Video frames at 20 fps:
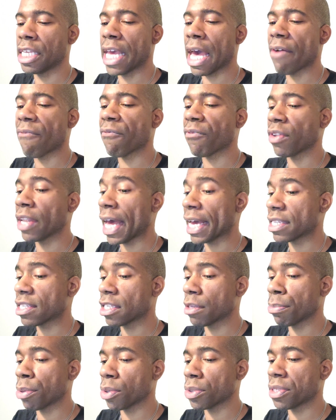yet
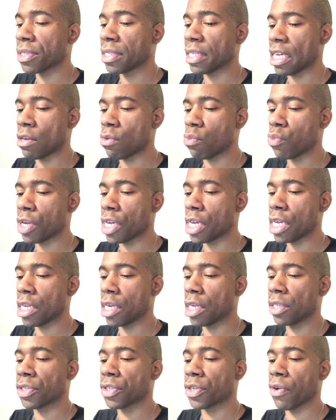flexible
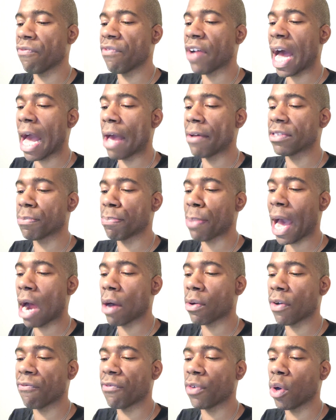seaweed survives
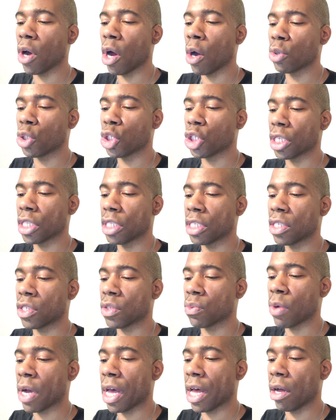powerful ocean
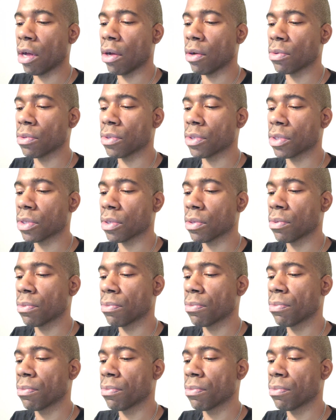swells.